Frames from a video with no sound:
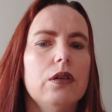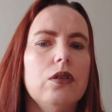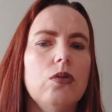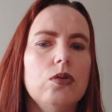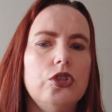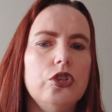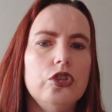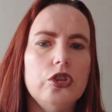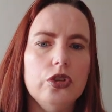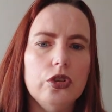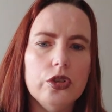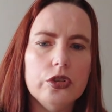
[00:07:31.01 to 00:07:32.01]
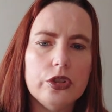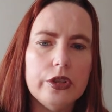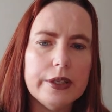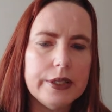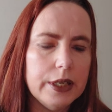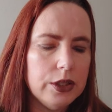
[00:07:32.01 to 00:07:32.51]
caused you to lose
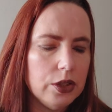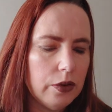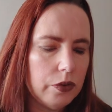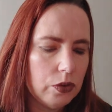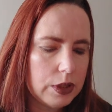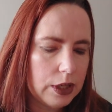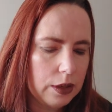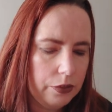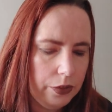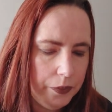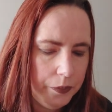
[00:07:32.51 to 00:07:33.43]
a sense of yourself.